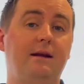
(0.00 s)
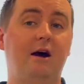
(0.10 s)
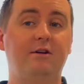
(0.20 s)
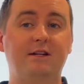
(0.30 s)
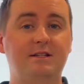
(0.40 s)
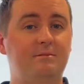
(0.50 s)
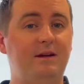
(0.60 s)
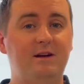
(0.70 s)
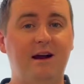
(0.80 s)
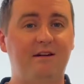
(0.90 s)
Now, it doesn't
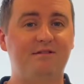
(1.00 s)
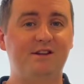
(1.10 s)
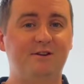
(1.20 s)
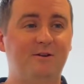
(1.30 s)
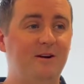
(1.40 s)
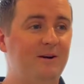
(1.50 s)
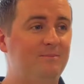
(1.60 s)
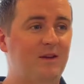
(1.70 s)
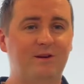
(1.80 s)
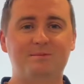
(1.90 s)
mean you have to
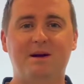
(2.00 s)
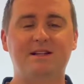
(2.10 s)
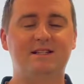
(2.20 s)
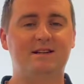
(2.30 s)
spend